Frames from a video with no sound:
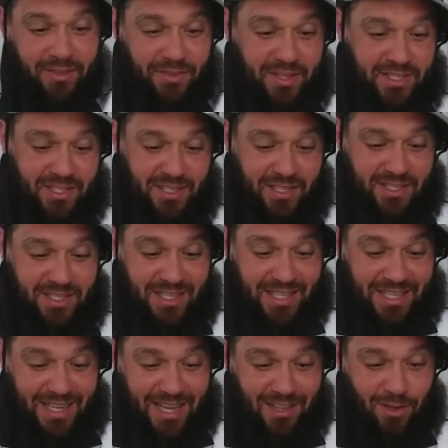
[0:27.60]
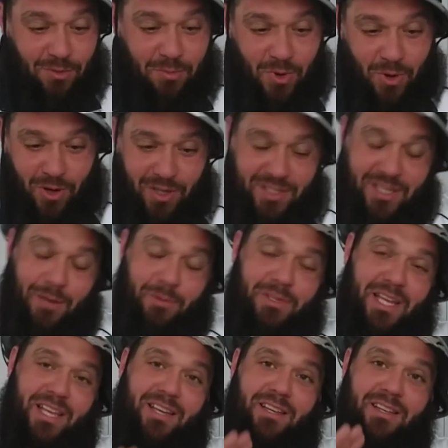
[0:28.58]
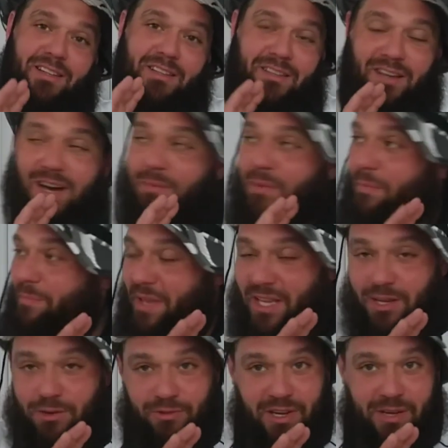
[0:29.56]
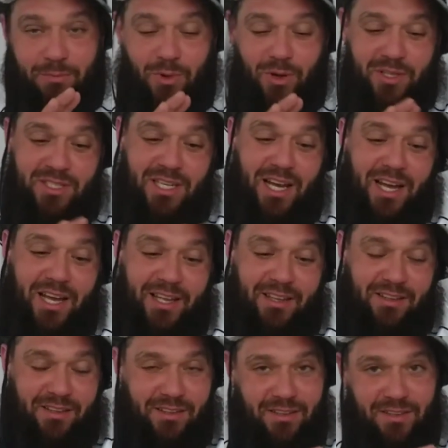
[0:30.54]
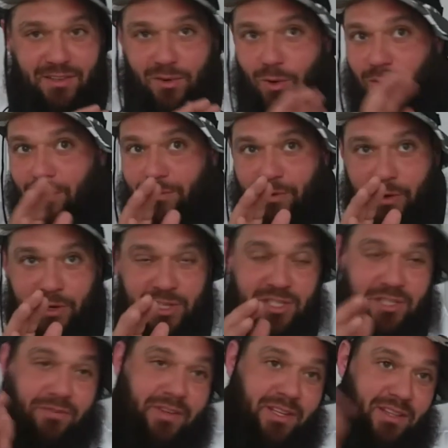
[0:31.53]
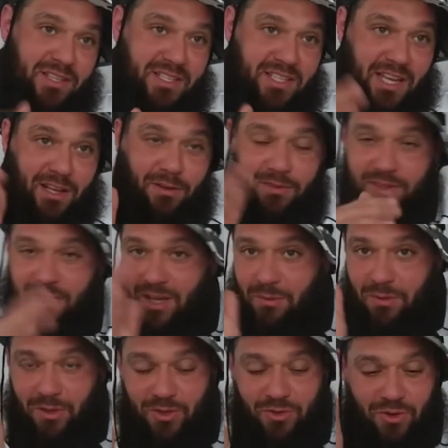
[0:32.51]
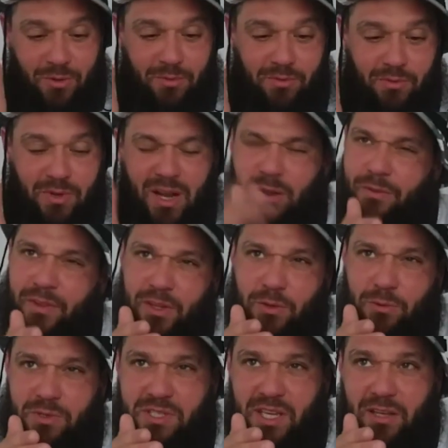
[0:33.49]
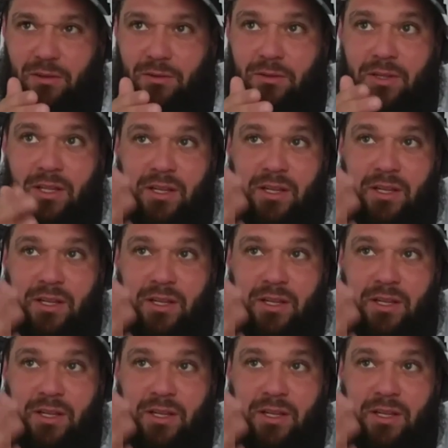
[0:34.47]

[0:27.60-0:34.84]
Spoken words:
This is Yellow Moss. And I was like, I'm a big green moss guy. All versions of it. The single, double, the triple. Well, I don't know if they do a single.